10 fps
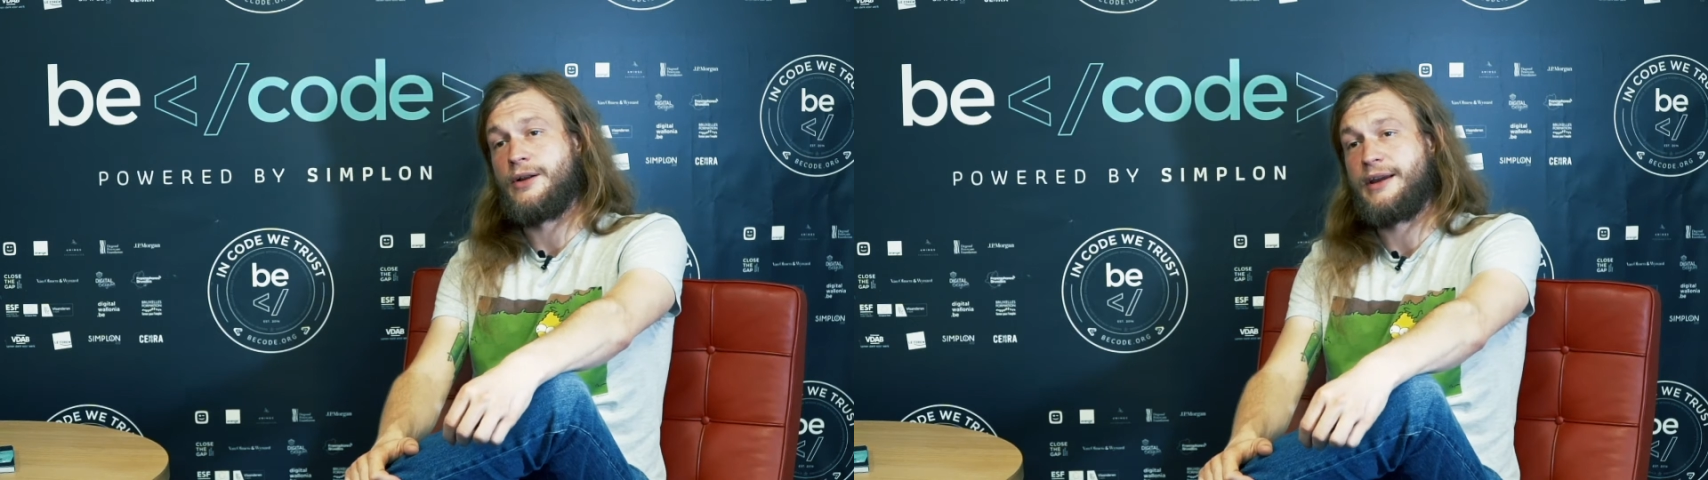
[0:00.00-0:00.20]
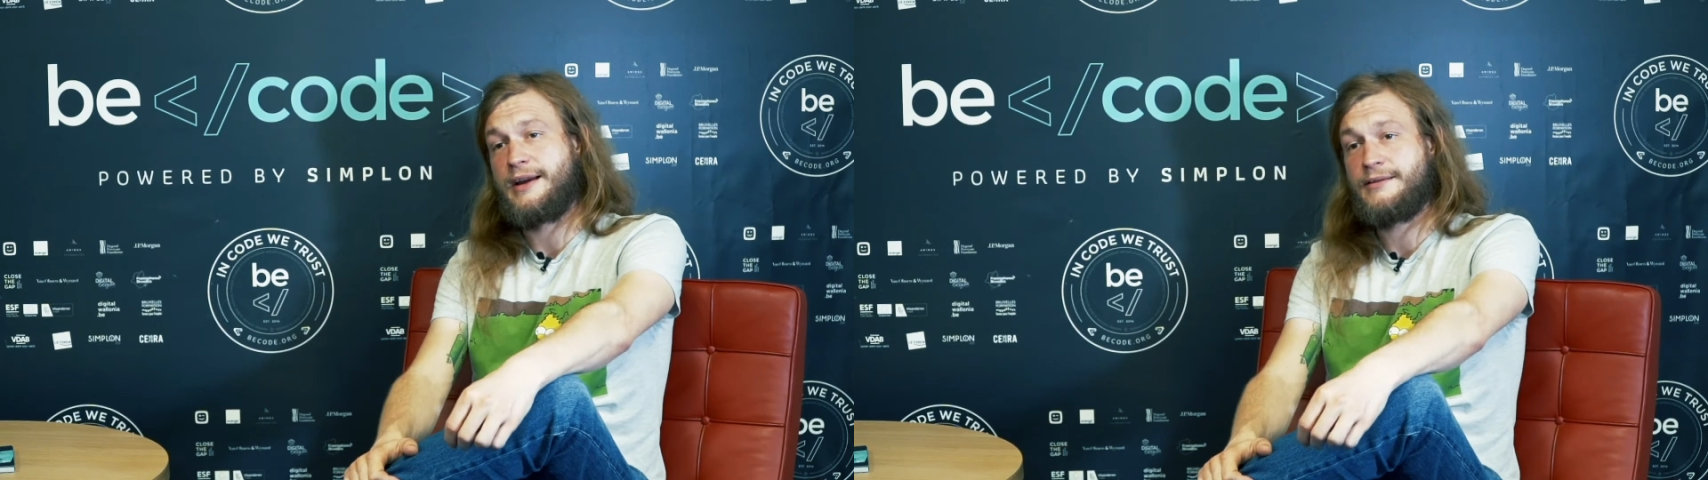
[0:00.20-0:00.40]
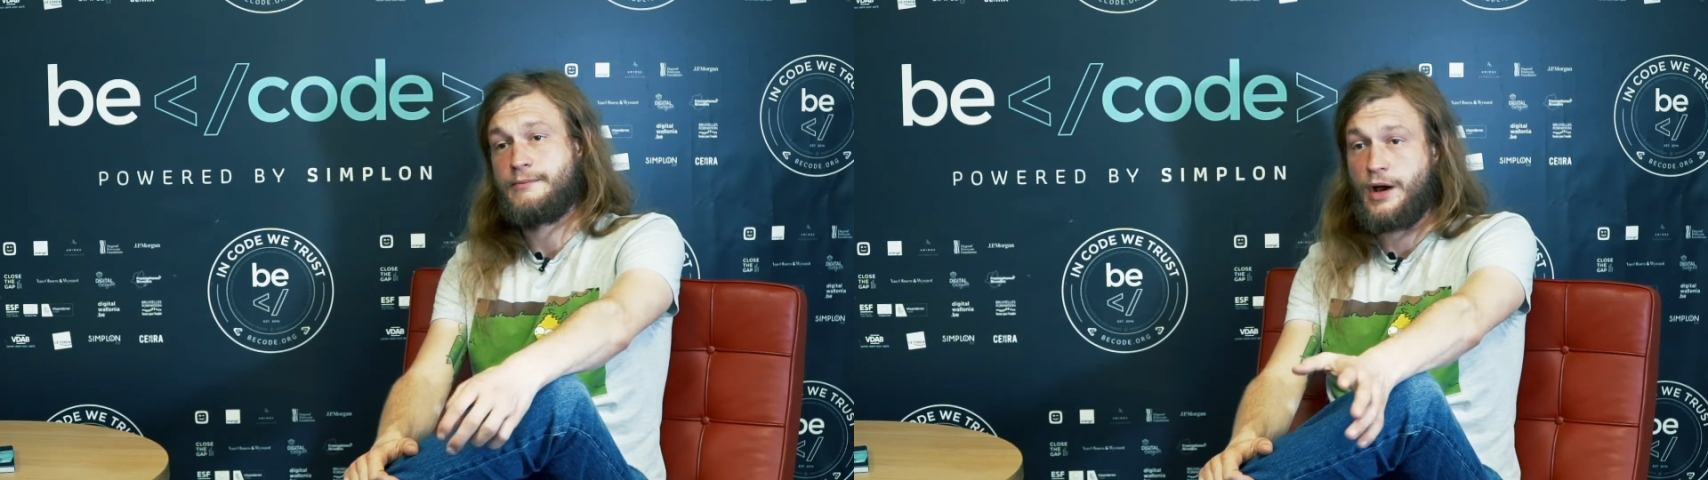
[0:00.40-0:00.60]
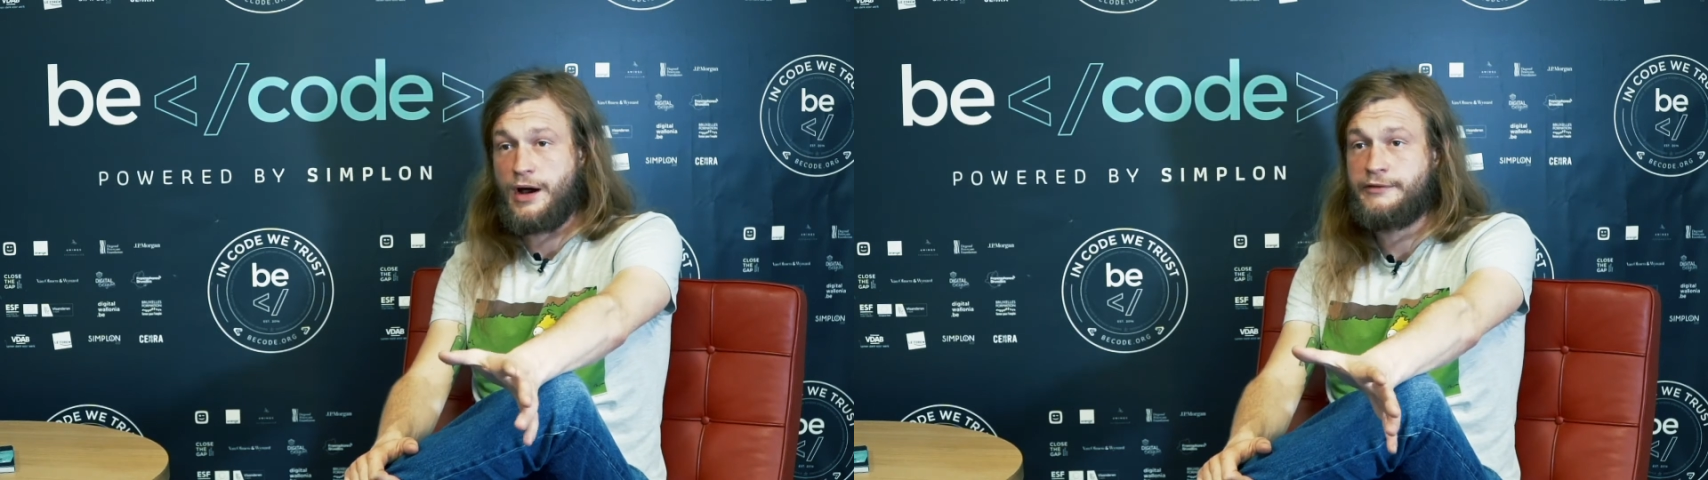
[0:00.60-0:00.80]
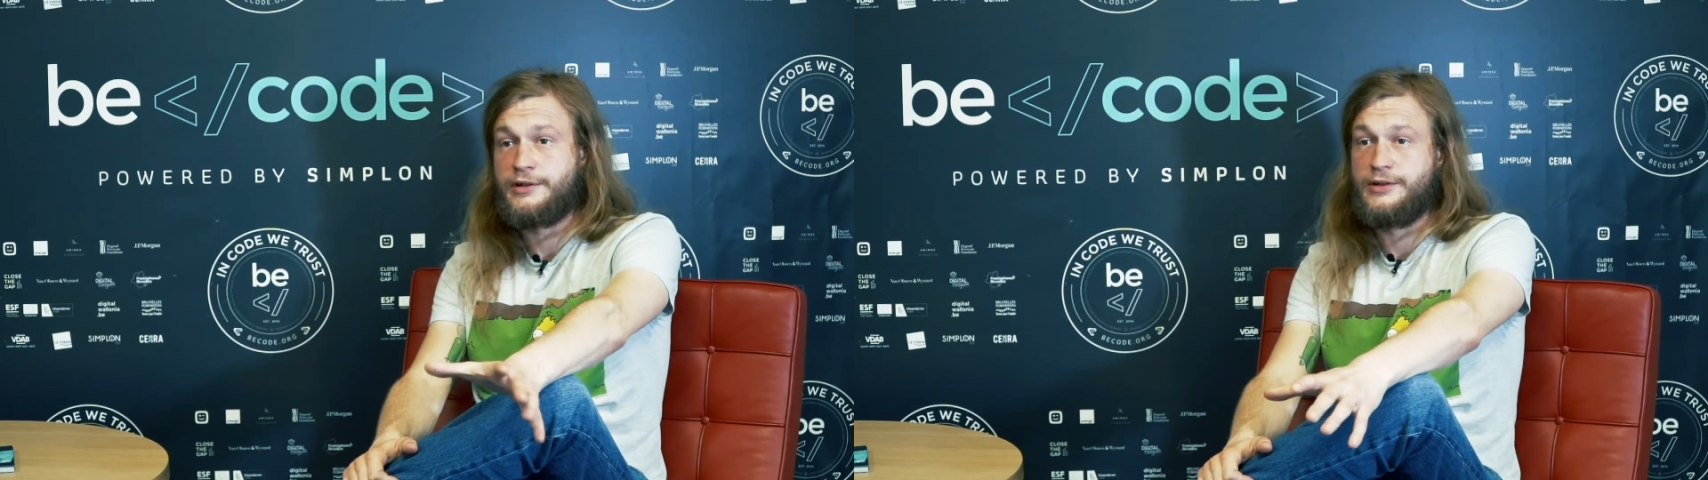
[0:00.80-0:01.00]
that
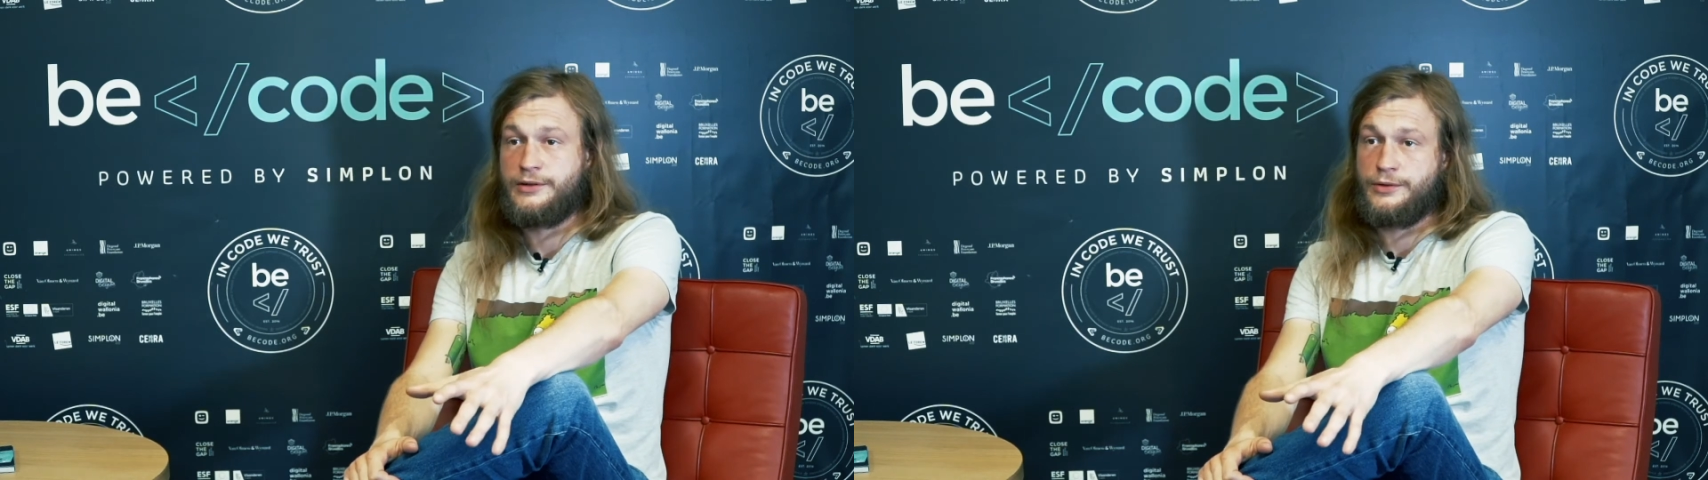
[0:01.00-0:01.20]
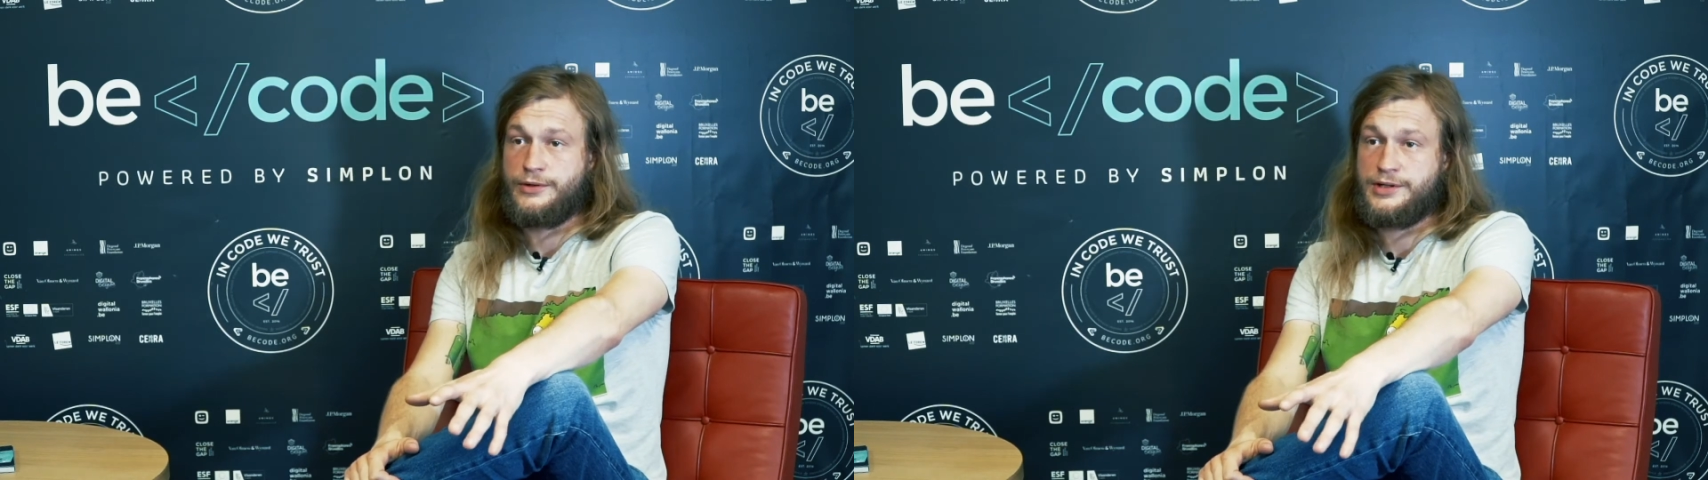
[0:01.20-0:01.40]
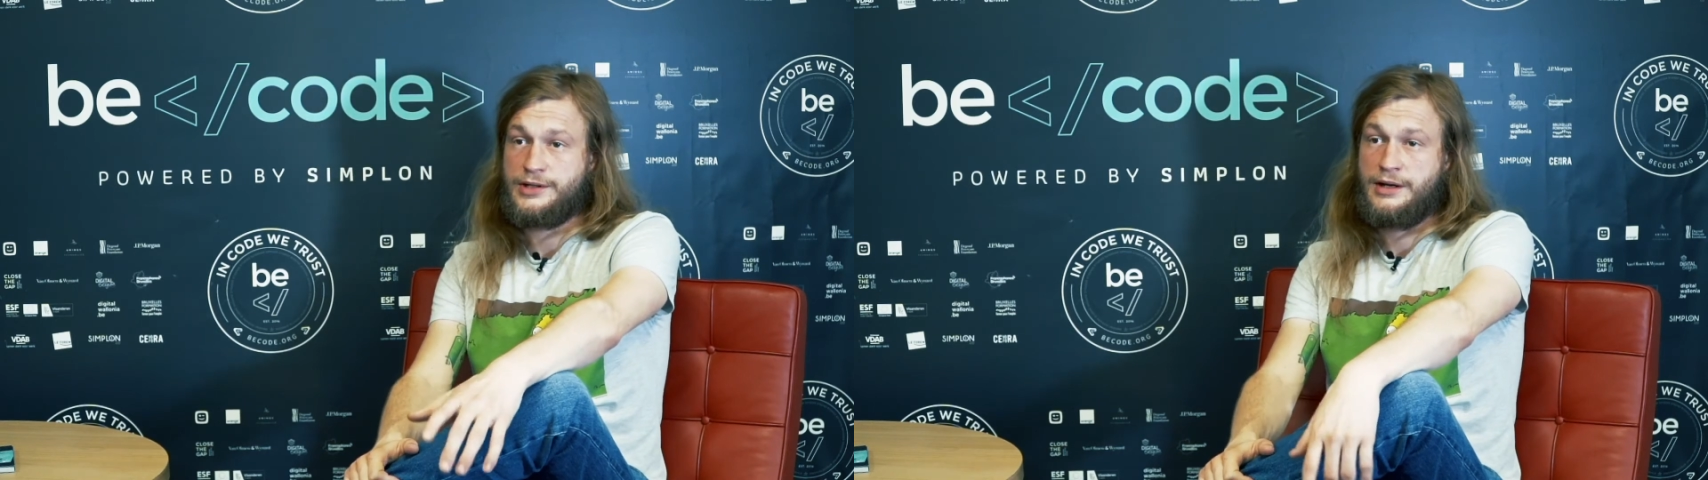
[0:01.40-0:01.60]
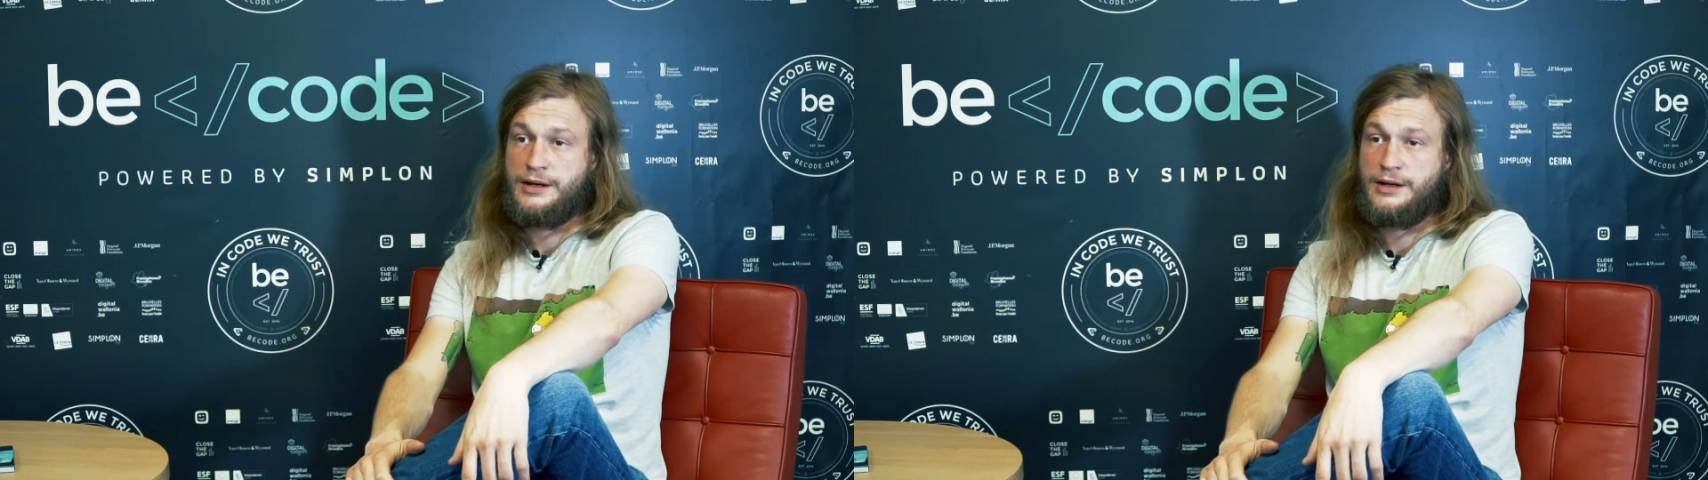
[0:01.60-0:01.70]
after the course.